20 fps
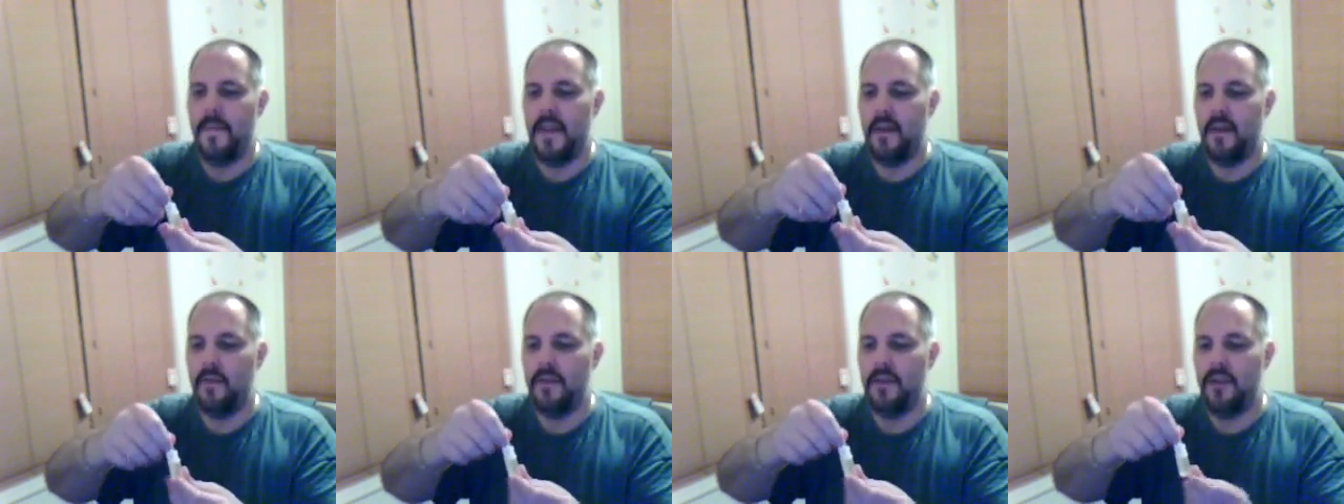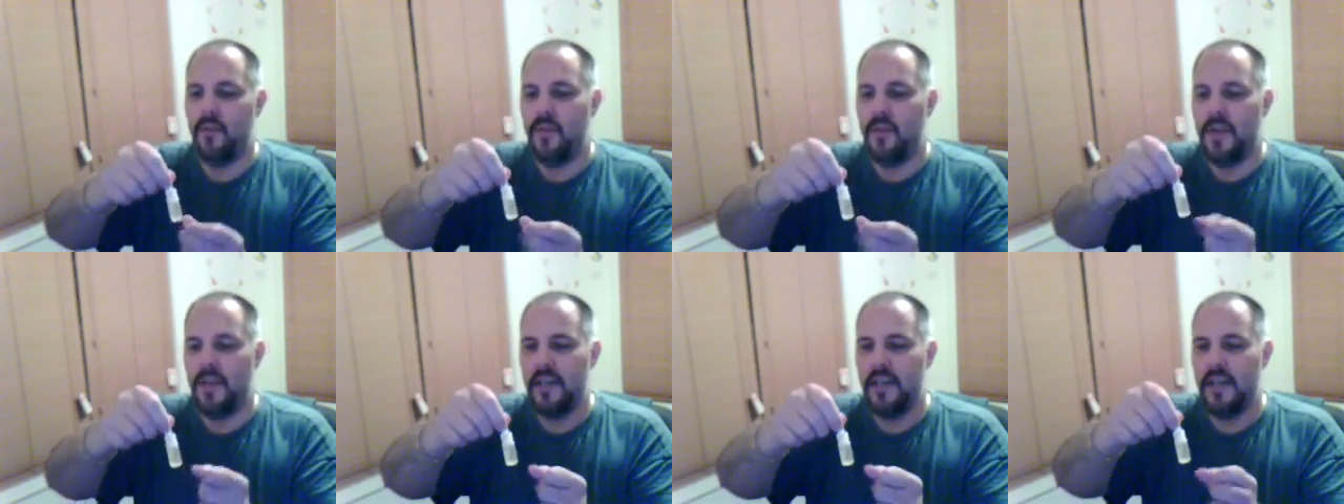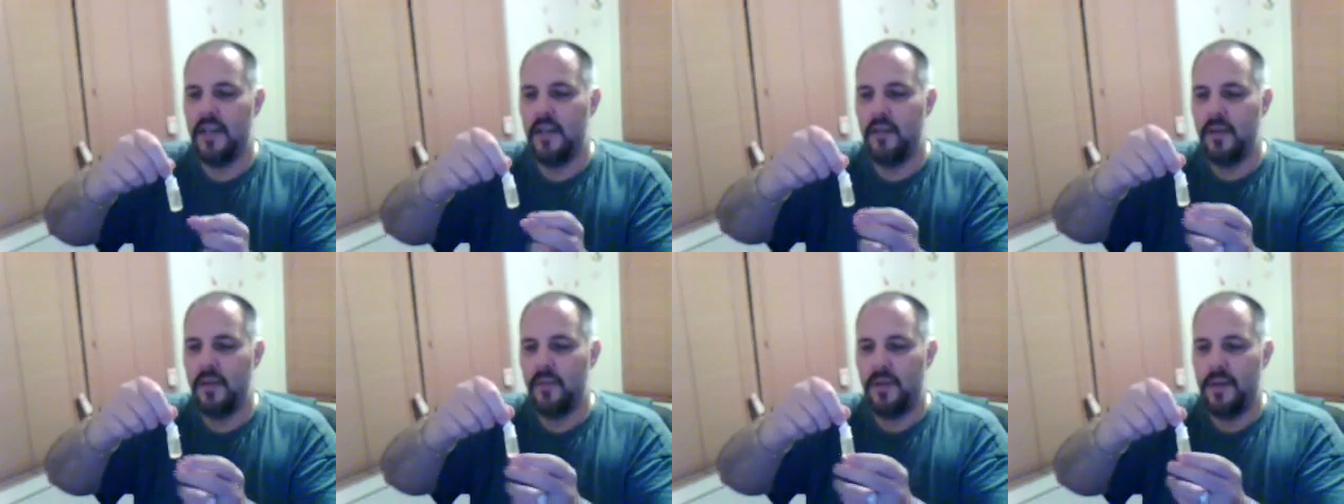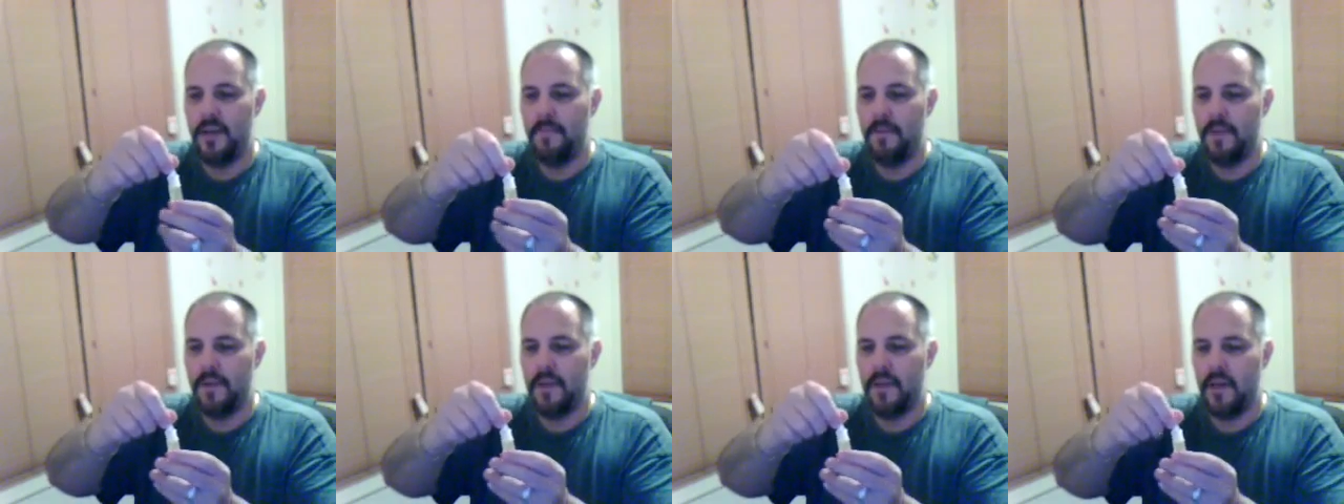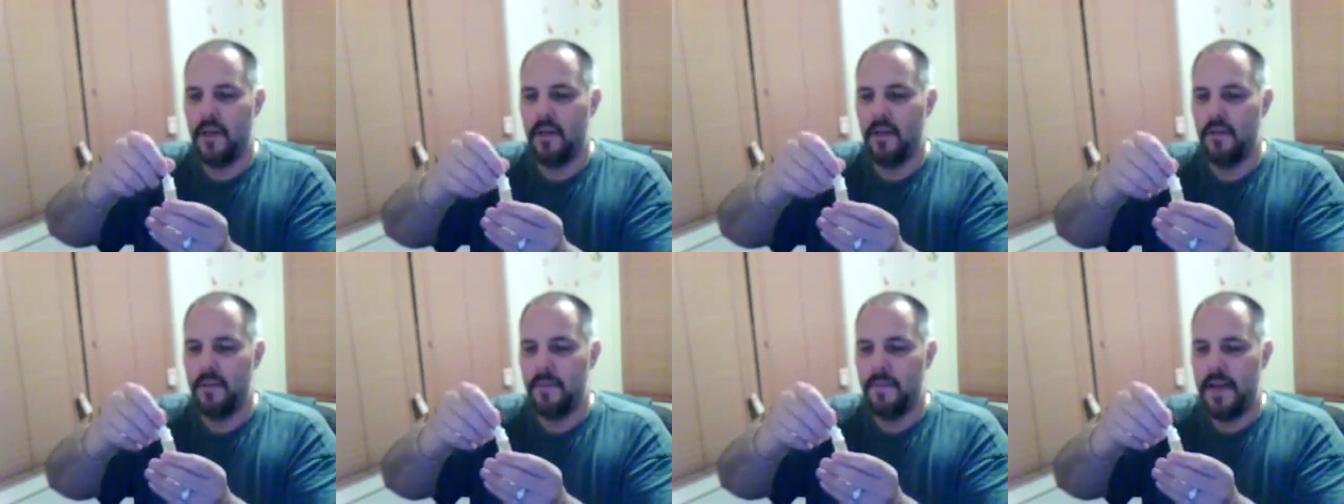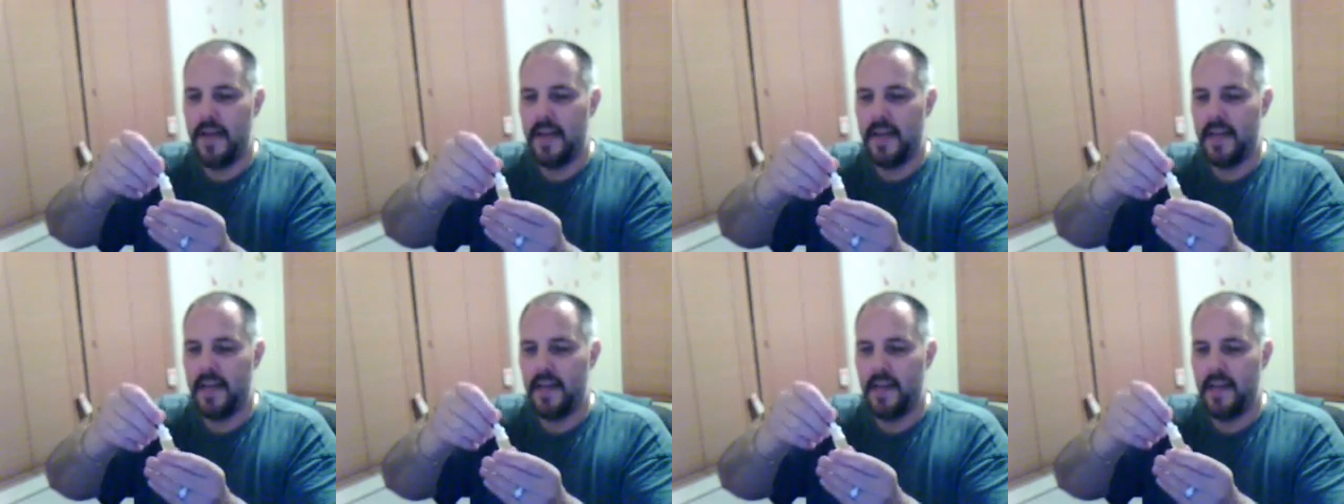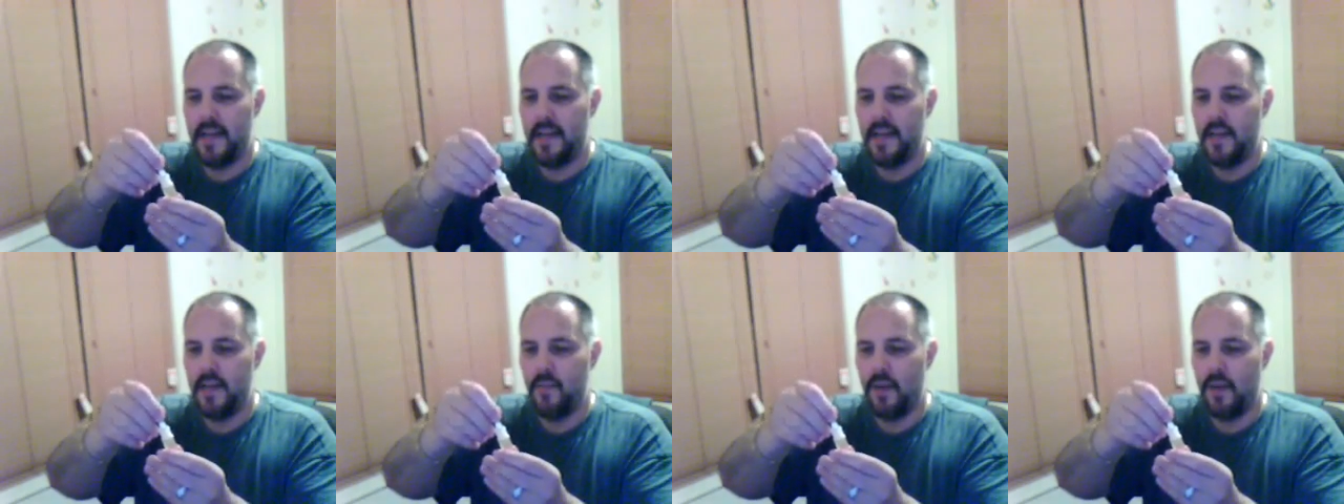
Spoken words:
Now what you want to do is when you put the hose back in,